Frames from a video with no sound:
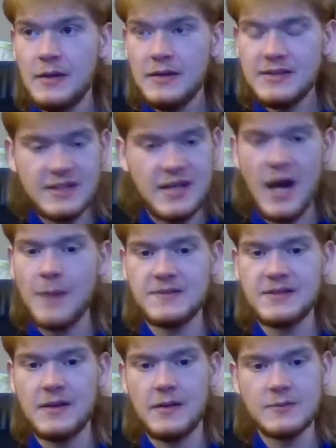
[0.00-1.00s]
It's the Cup
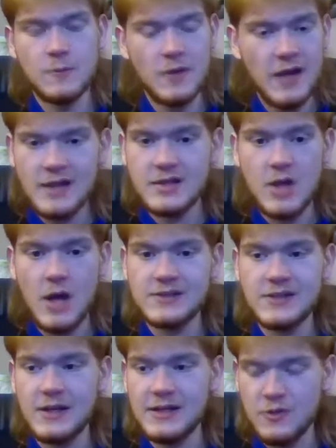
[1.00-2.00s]
Series. We're not
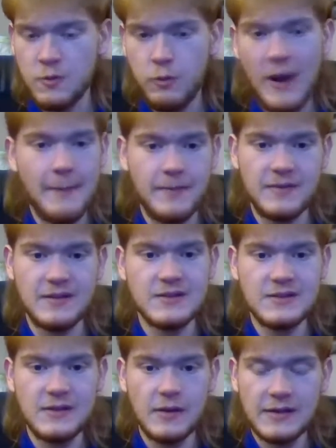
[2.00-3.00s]
cost cutting crap in
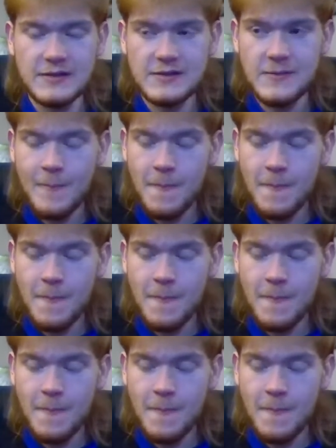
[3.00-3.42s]
this series.